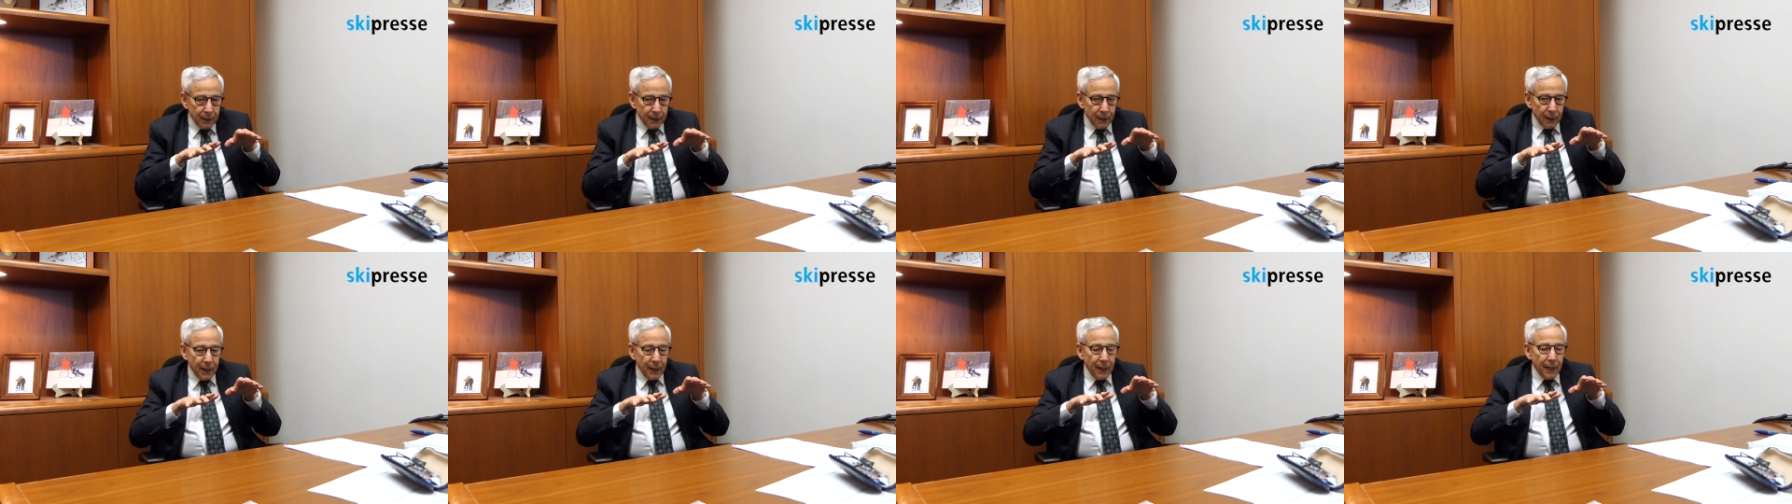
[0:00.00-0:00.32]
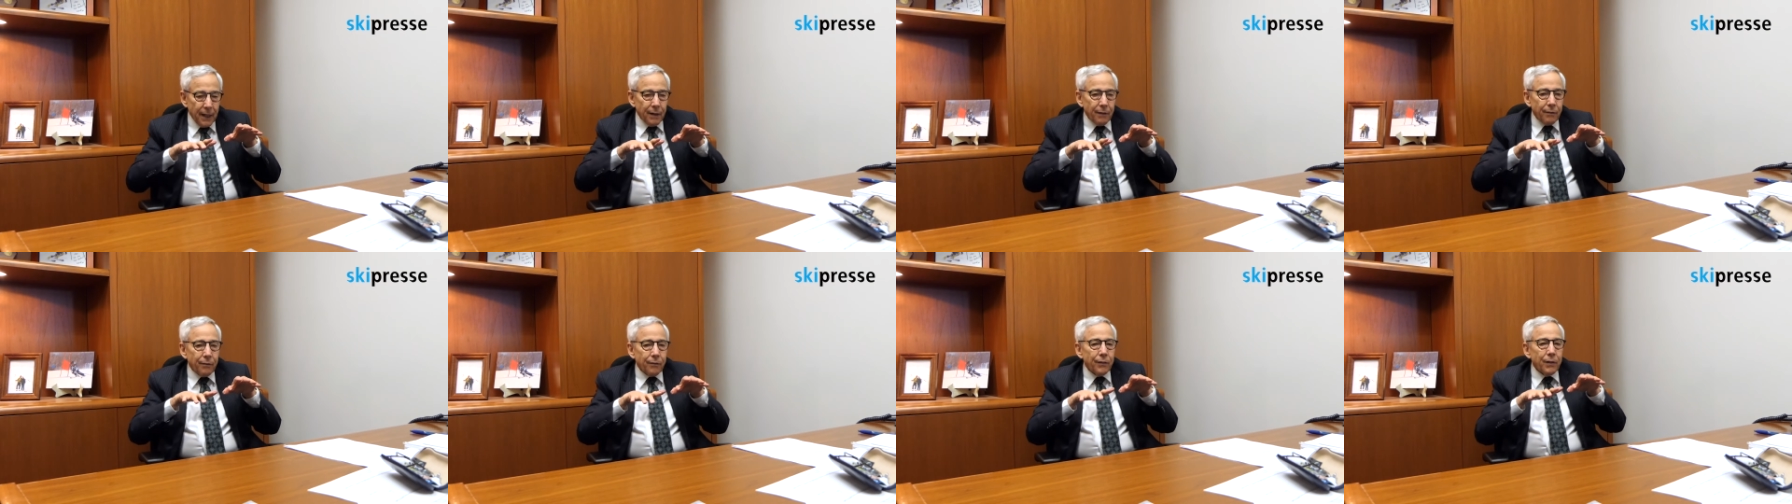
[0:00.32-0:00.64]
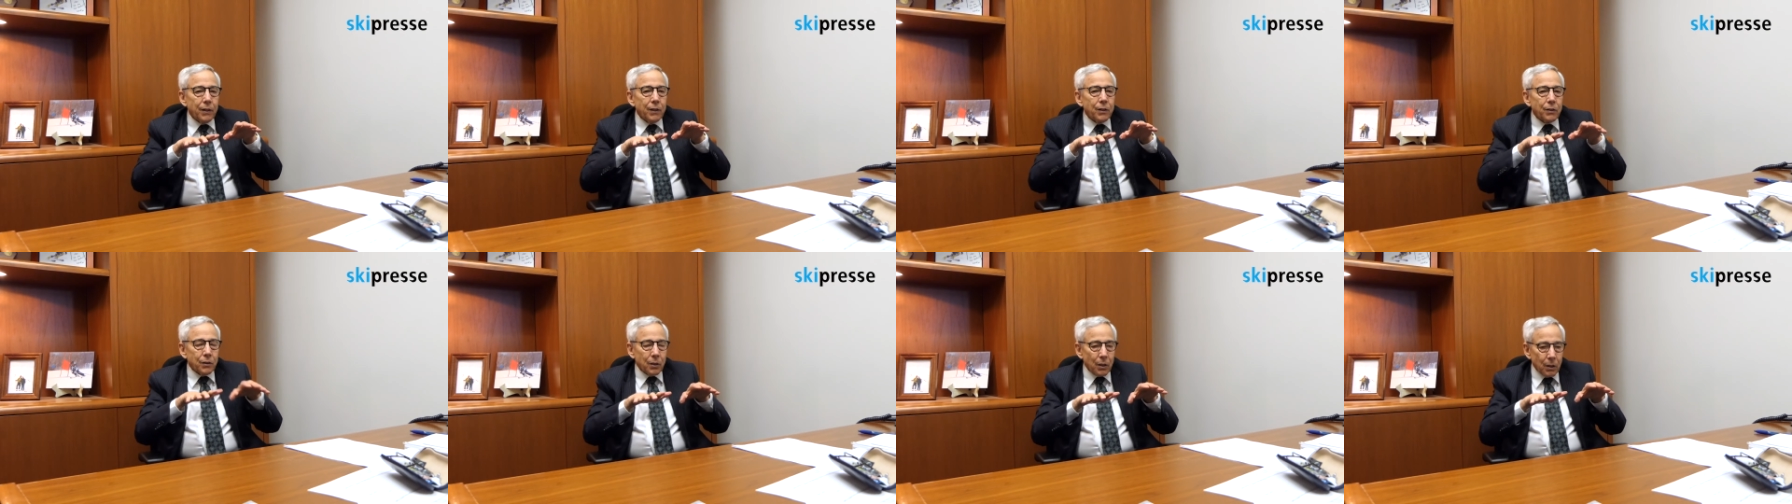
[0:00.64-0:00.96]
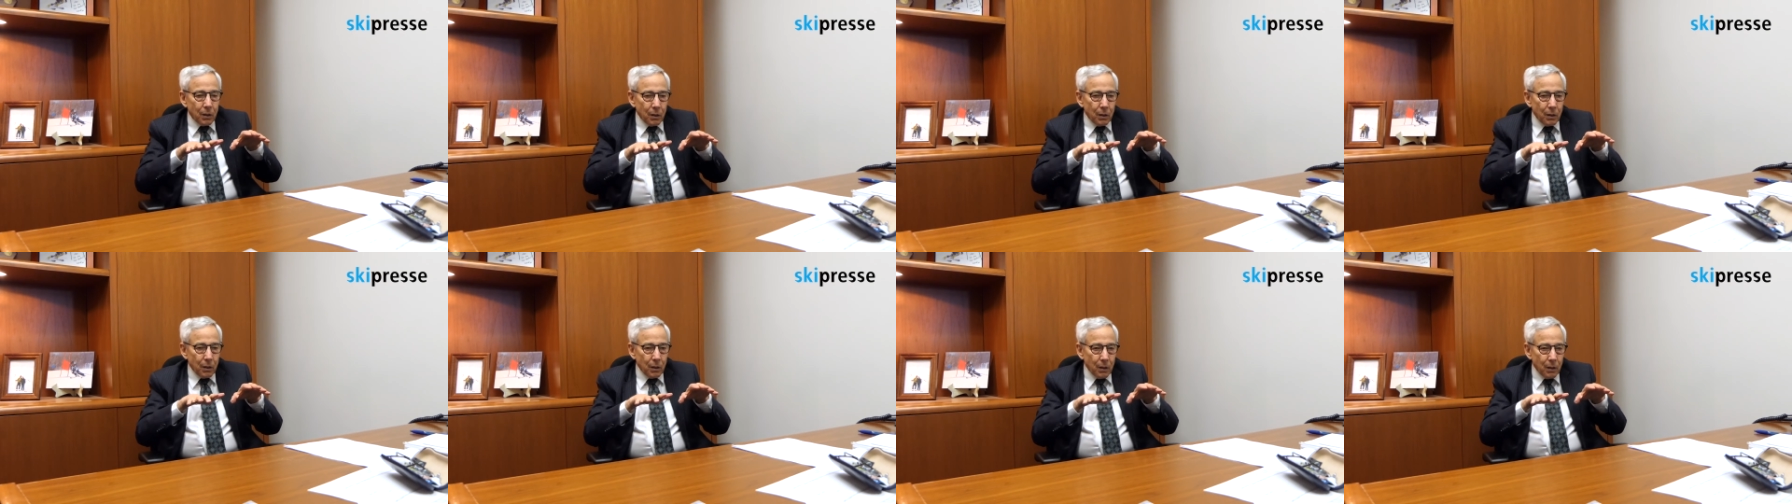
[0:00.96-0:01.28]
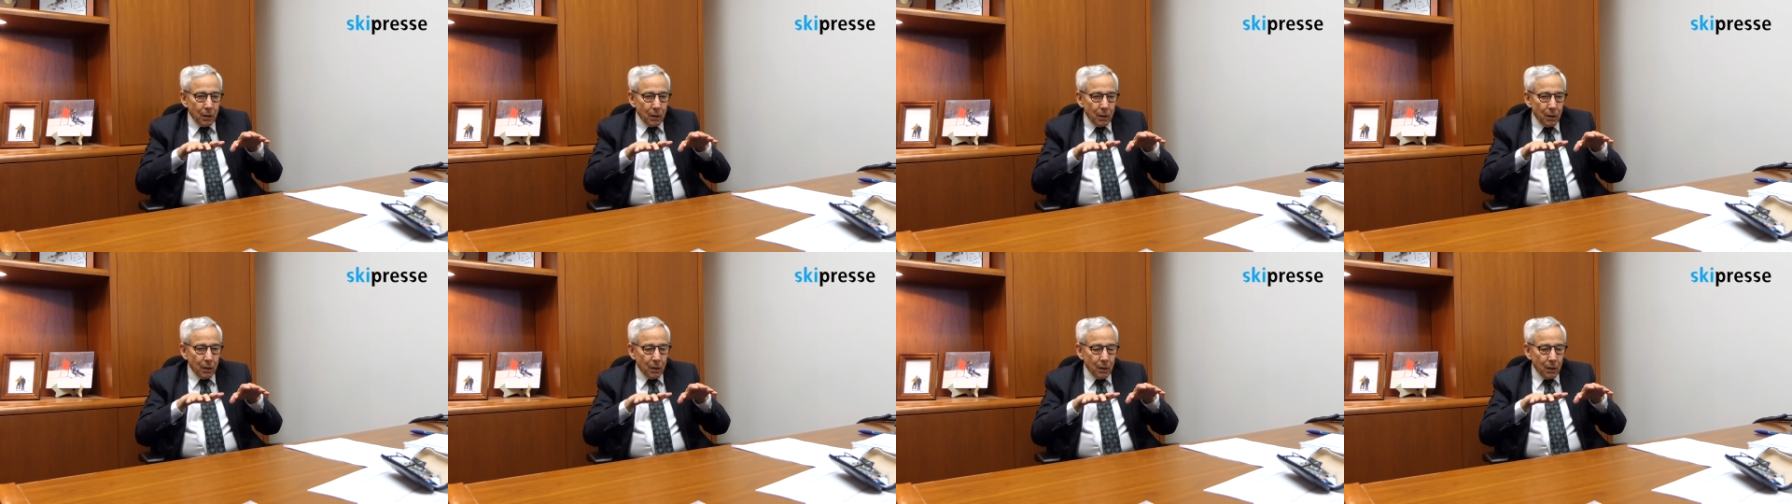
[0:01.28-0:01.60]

that every turn